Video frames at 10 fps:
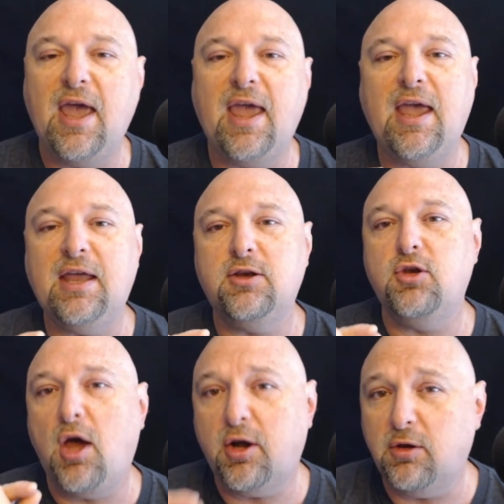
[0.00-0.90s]
And
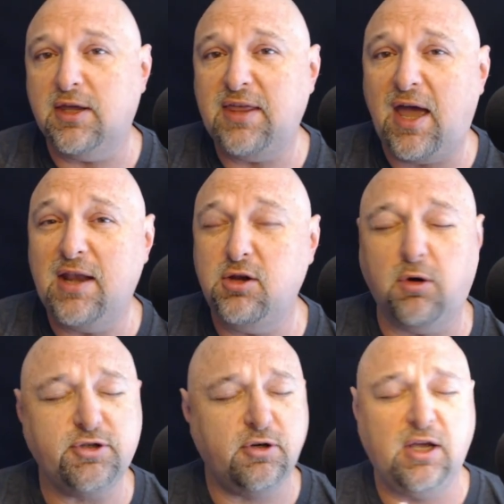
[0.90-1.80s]
not only that, you
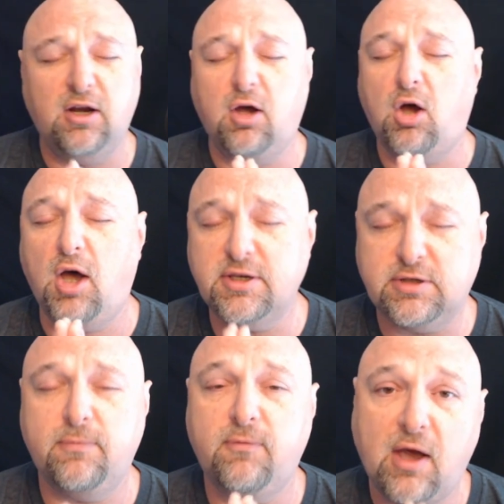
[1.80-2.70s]
also get
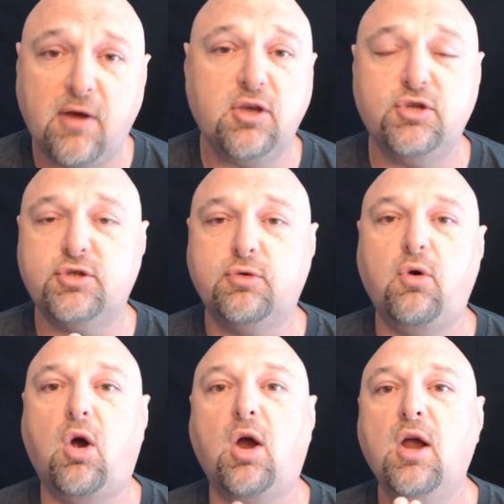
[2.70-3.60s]
awesome values through
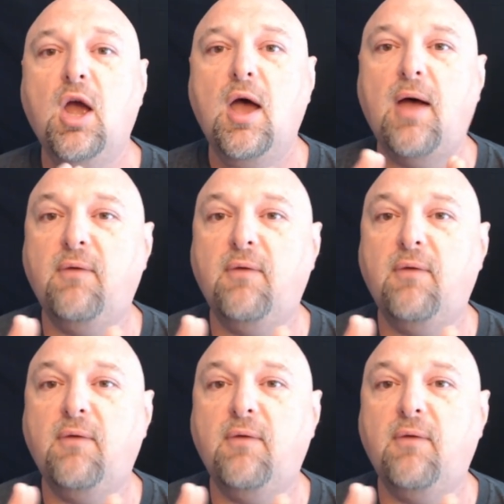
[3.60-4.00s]
our uh,